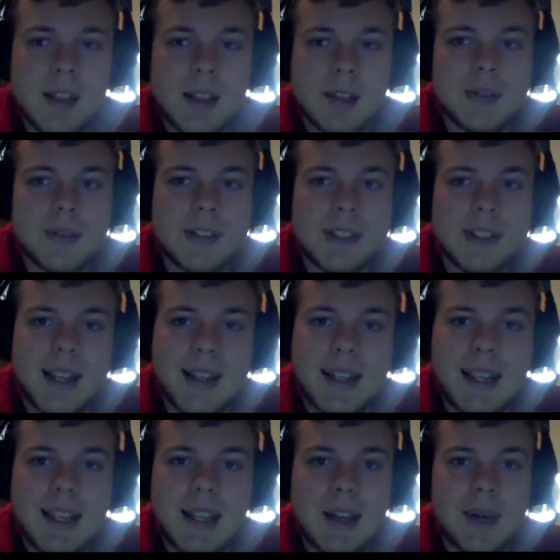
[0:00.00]
was like,
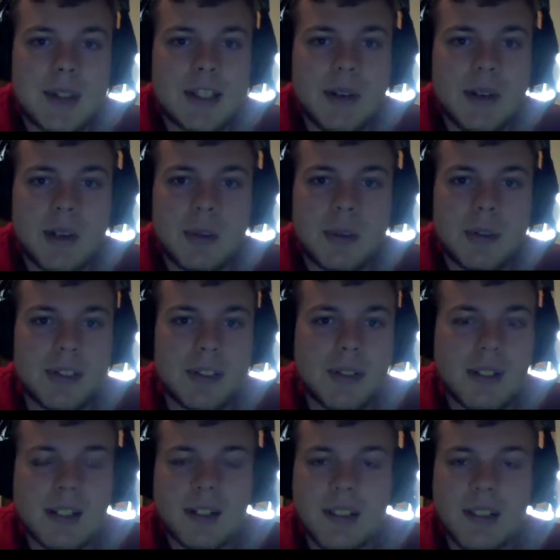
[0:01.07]
"Dang, I wish I would have pulled the
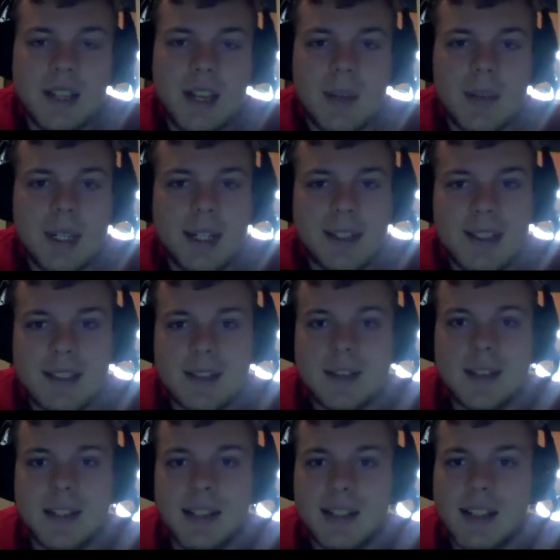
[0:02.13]
trigger on that, but I didn't,
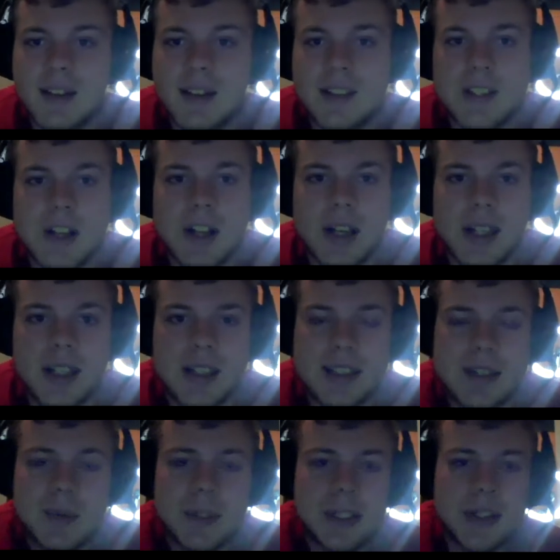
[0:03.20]
and now it's gone, and
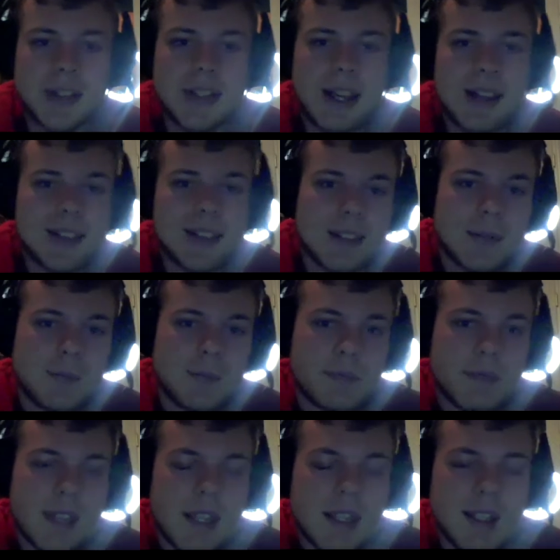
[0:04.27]
someone else has it."
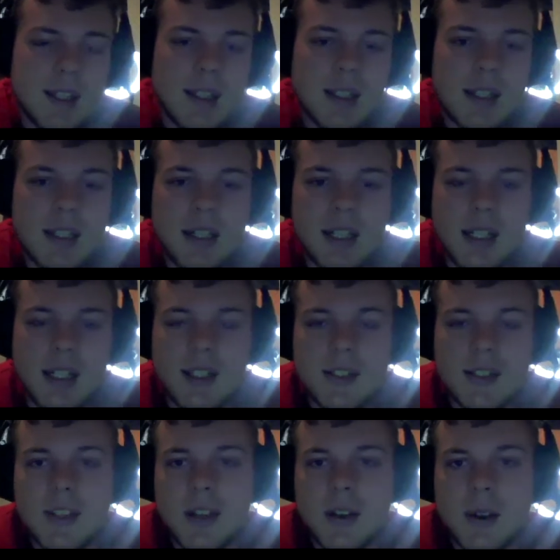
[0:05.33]
And
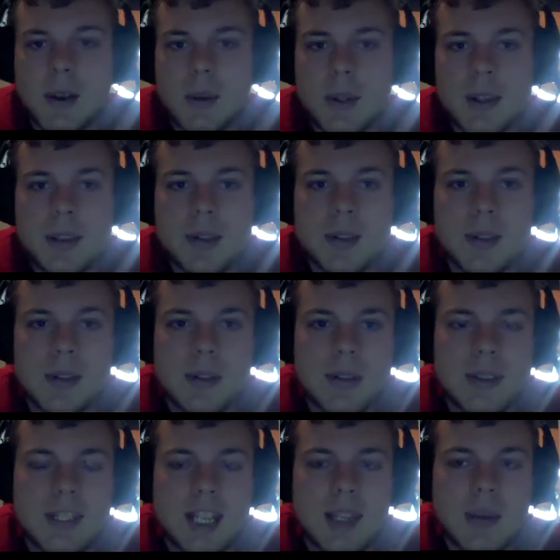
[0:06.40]
so I went through his
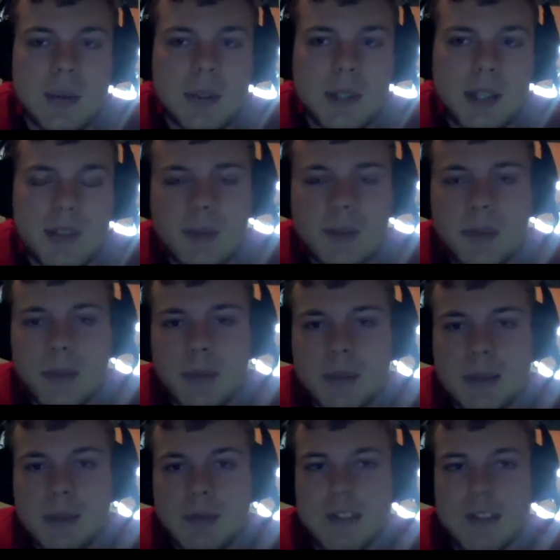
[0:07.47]
table. I flipped through
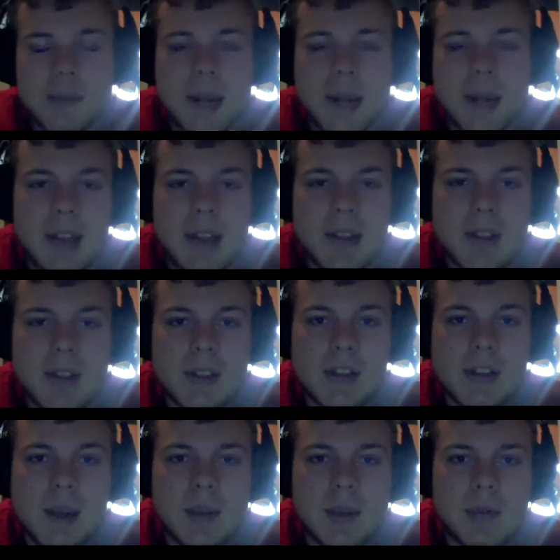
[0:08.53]
some of his binders,
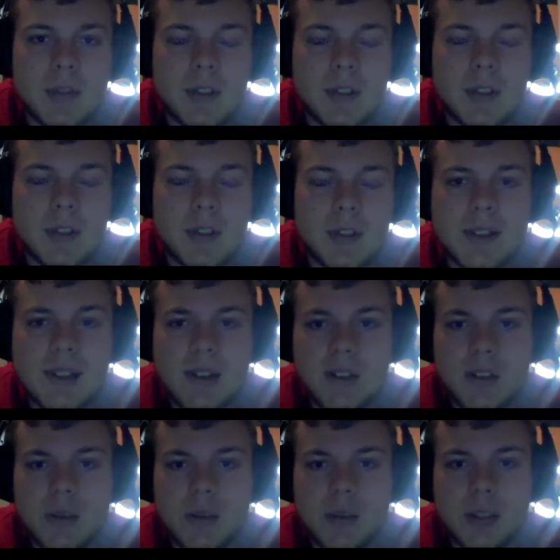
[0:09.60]
grabbed a few cards I
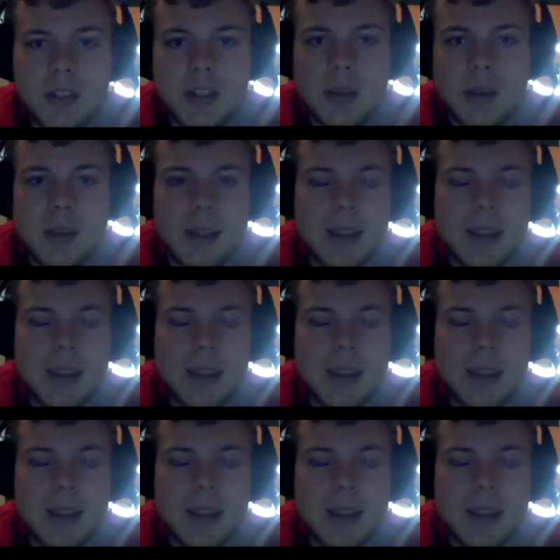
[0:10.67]
was familiar with.